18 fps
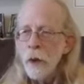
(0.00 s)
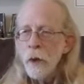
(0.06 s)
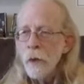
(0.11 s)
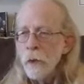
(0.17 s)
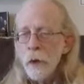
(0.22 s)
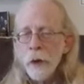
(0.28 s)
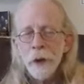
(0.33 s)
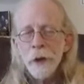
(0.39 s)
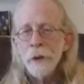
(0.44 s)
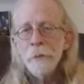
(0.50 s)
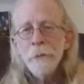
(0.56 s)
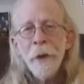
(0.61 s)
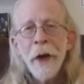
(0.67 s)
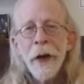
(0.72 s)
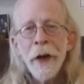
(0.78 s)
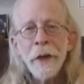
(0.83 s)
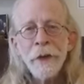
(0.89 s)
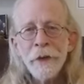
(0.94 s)
what
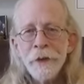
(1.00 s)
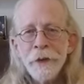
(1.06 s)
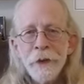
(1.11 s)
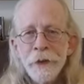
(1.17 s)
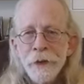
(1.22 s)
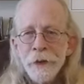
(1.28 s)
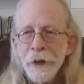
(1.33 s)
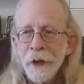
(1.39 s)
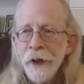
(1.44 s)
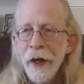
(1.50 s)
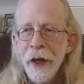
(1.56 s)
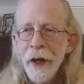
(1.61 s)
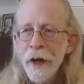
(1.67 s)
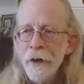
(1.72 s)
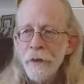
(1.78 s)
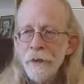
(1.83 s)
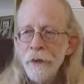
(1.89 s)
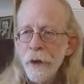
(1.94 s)
impact is this going to
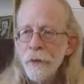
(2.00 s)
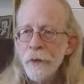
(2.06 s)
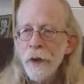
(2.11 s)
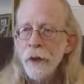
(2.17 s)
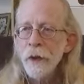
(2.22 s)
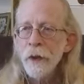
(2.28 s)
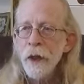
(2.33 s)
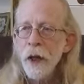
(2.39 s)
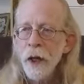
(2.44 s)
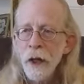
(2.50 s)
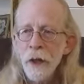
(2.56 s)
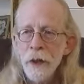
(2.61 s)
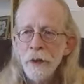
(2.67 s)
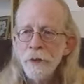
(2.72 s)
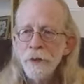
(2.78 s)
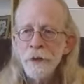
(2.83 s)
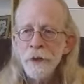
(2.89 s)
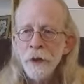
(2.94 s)
have on their
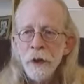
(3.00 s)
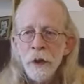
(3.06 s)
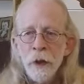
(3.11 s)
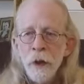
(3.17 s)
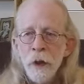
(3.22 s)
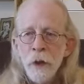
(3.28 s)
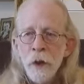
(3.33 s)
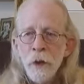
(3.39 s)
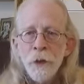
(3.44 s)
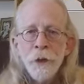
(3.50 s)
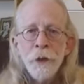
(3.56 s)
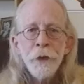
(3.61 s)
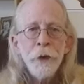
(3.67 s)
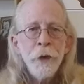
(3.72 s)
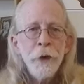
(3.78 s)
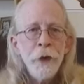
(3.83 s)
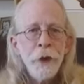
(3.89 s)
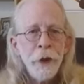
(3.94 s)
lives
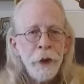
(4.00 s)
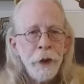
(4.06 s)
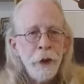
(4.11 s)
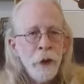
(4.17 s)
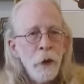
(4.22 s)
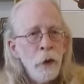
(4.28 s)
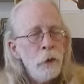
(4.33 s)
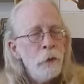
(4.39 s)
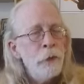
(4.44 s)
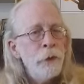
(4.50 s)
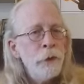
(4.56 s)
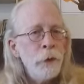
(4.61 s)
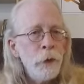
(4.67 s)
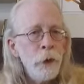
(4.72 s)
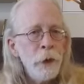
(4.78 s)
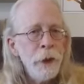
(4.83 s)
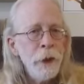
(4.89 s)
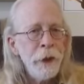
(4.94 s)
30,
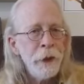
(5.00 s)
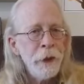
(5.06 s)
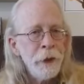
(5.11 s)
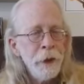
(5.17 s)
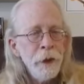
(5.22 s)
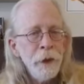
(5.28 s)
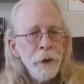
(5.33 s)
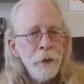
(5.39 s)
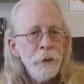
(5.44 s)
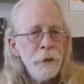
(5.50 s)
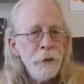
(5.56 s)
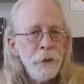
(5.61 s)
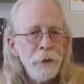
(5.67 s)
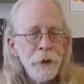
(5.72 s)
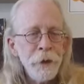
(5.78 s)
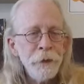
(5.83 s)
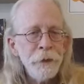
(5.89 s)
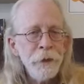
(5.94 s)
40,
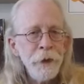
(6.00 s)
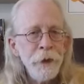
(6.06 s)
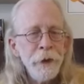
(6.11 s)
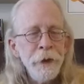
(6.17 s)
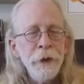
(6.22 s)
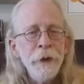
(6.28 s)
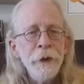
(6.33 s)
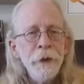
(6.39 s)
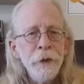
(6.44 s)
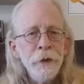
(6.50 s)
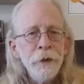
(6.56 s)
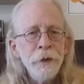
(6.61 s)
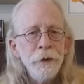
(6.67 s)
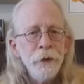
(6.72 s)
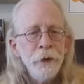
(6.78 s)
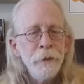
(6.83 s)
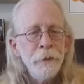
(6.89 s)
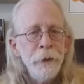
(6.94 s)
50 years
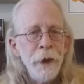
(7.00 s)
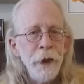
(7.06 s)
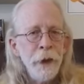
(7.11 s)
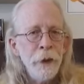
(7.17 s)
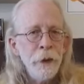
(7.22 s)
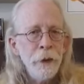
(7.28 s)
from now?